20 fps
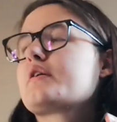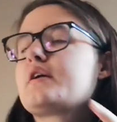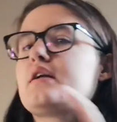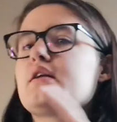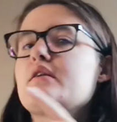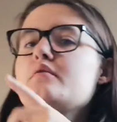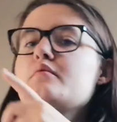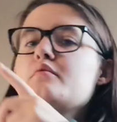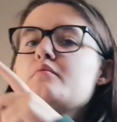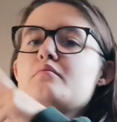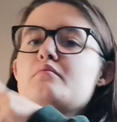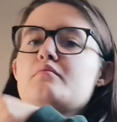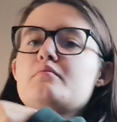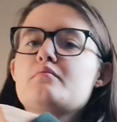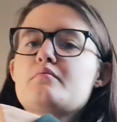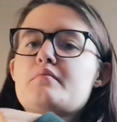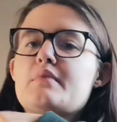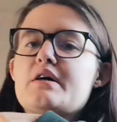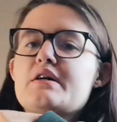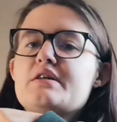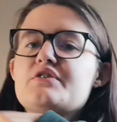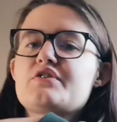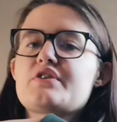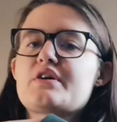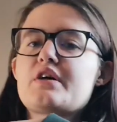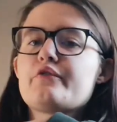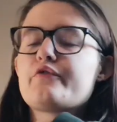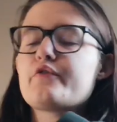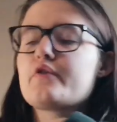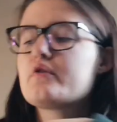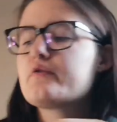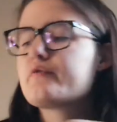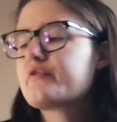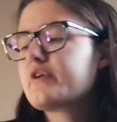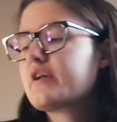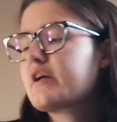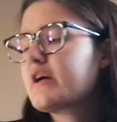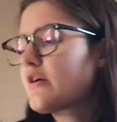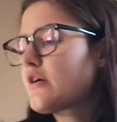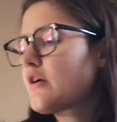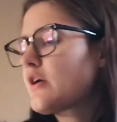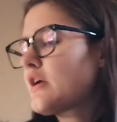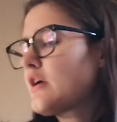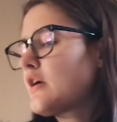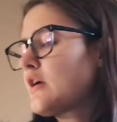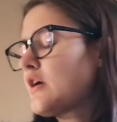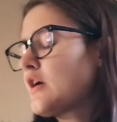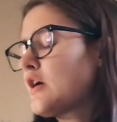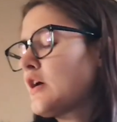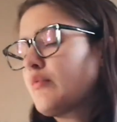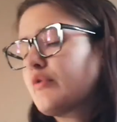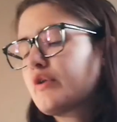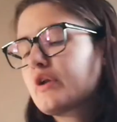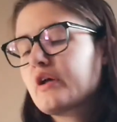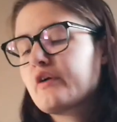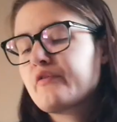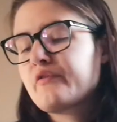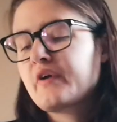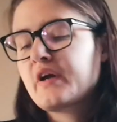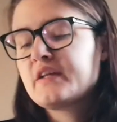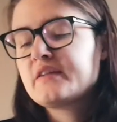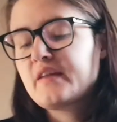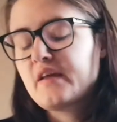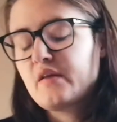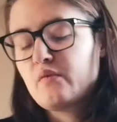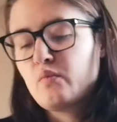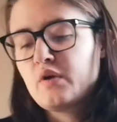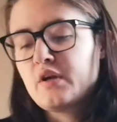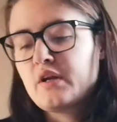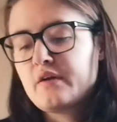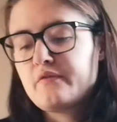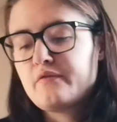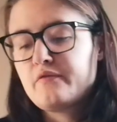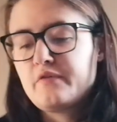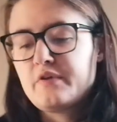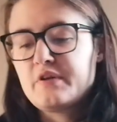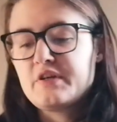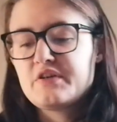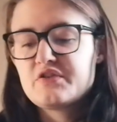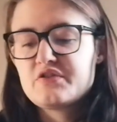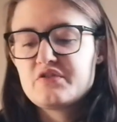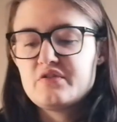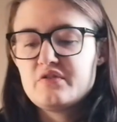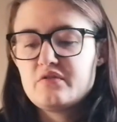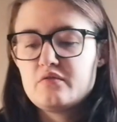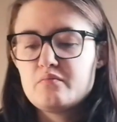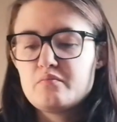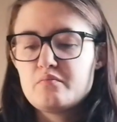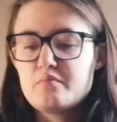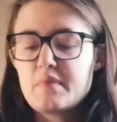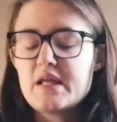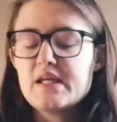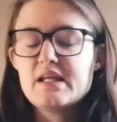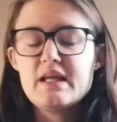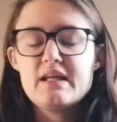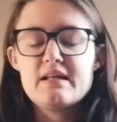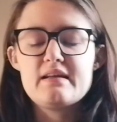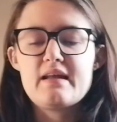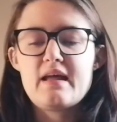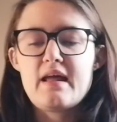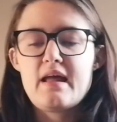in my shelf over there, but I'll find that when I've finished making the